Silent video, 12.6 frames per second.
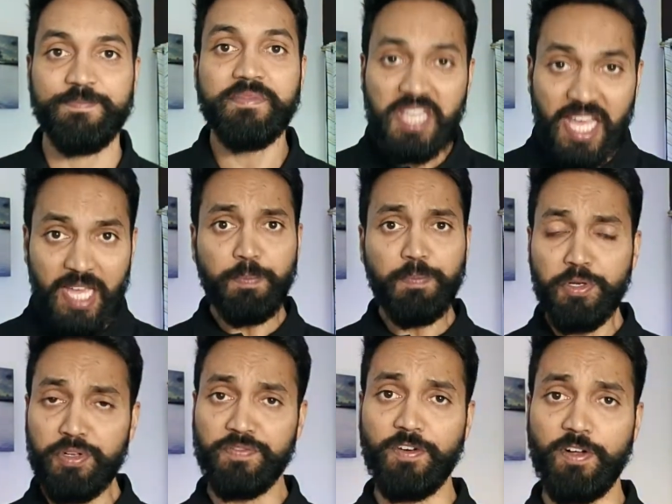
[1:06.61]
They are
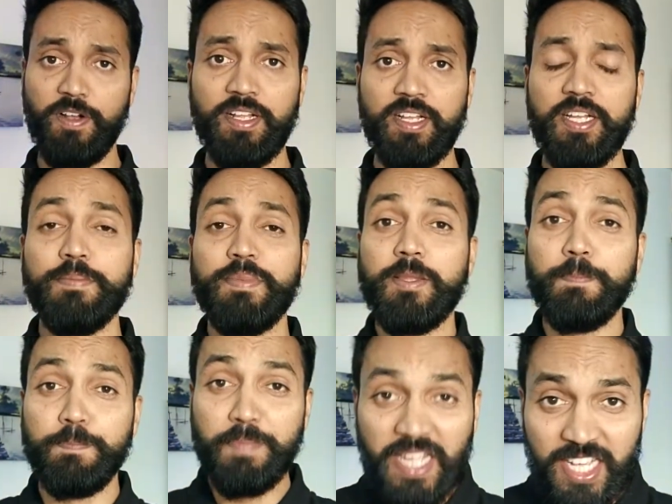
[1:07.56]
beautiful, but the
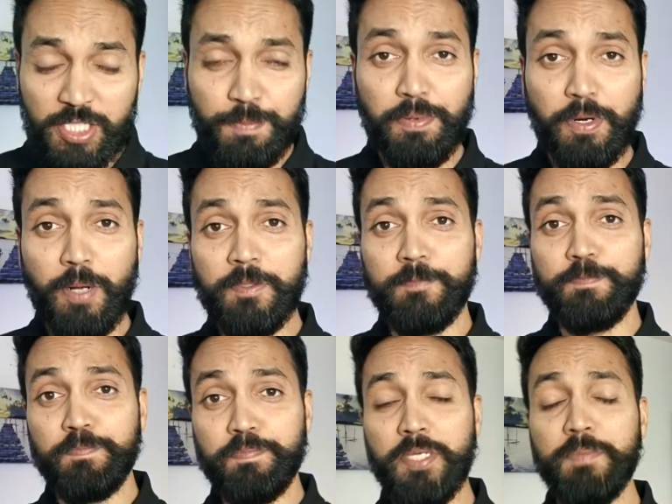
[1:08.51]
biggest problem
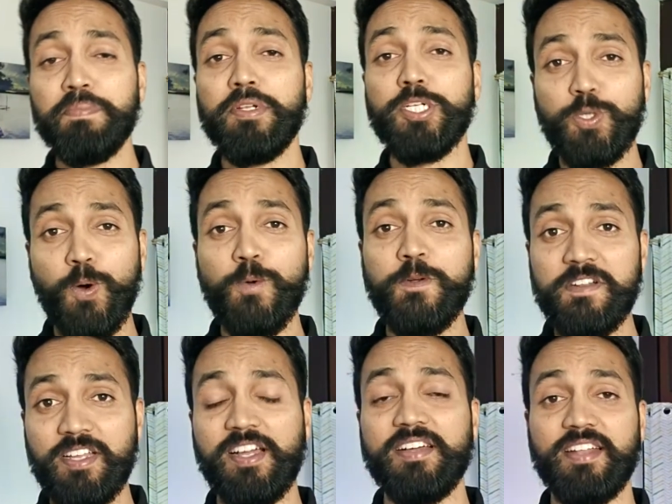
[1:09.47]
people don't
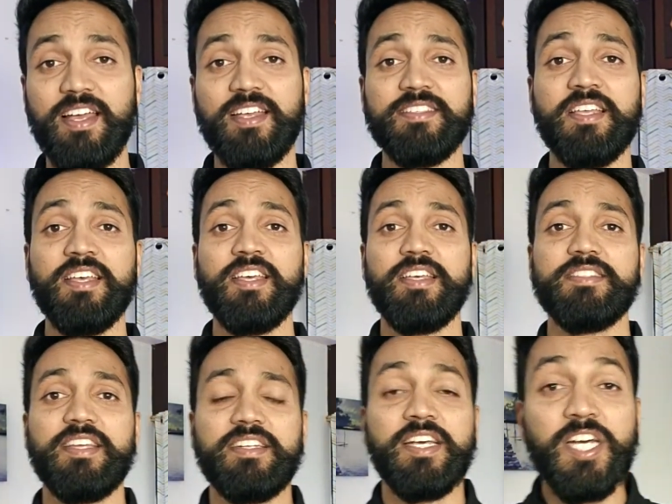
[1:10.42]
recognize is
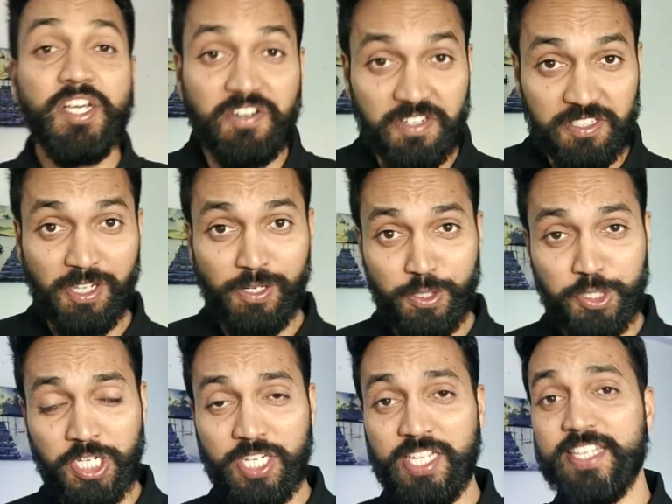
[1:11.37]
that
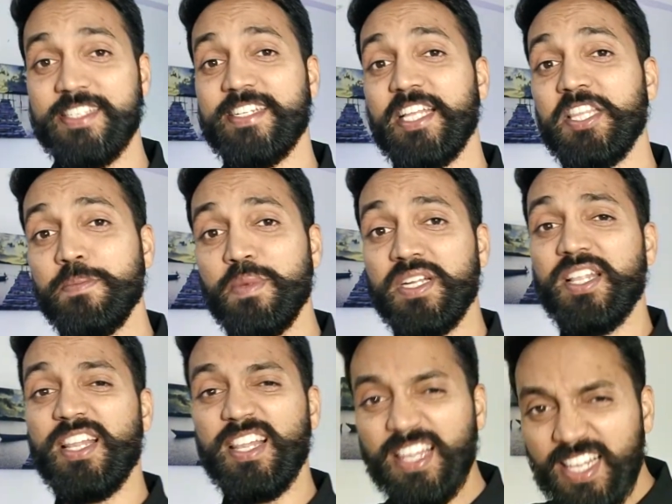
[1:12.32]
resolution is nothing but a
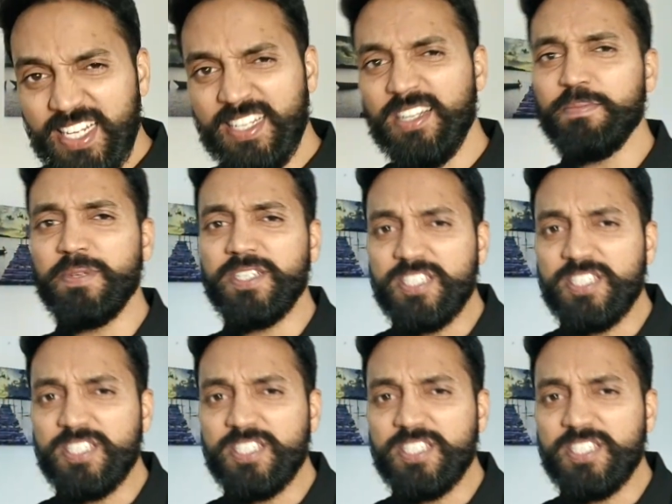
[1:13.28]
little bit